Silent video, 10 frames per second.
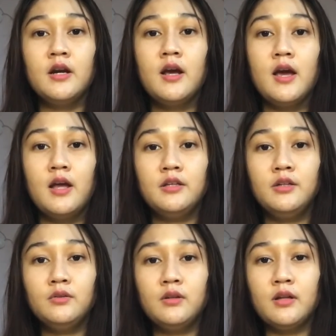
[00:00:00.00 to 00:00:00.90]
and due
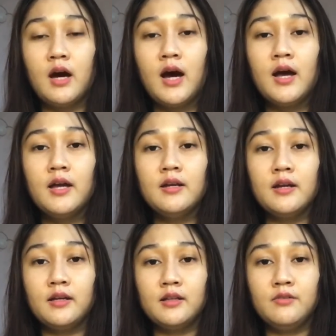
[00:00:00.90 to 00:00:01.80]
to the high
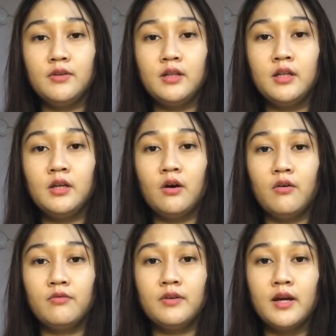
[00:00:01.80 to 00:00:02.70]
negativity of
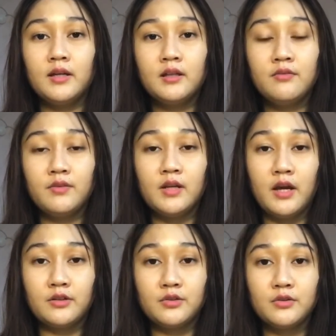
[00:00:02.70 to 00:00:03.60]
negative
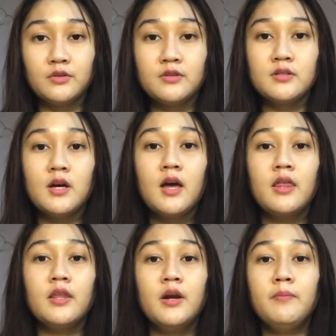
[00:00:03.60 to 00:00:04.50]
electrodes,
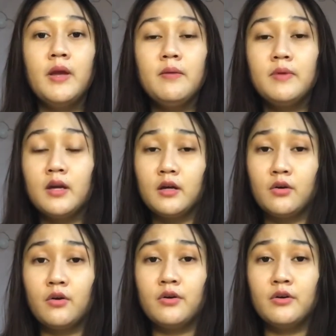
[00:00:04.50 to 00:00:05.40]
there may be
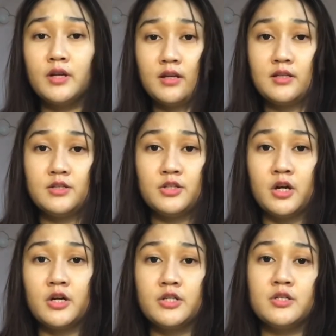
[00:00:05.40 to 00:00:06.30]
corona
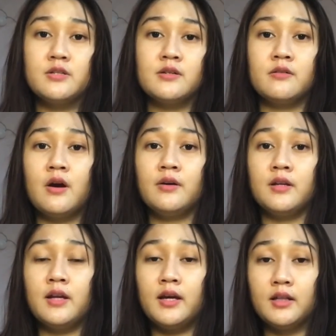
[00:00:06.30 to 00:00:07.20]
discharge surround the
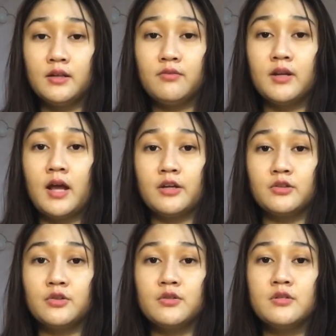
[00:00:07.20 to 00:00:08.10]
negative
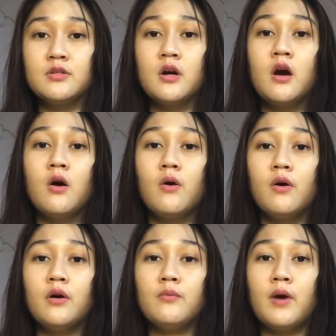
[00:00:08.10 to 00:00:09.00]
electrodes
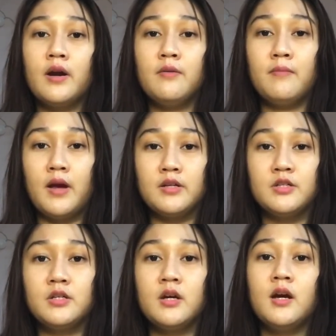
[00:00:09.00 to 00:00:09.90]
or wire mesh.
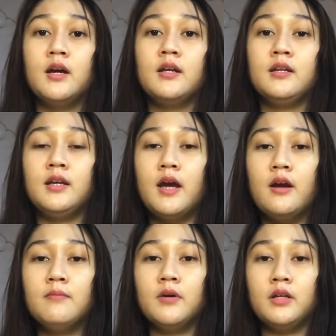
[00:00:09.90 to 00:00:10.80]
The air
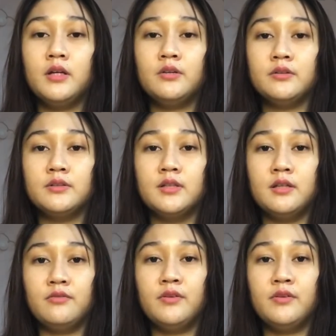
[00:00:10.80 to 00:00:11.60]
molecules in the field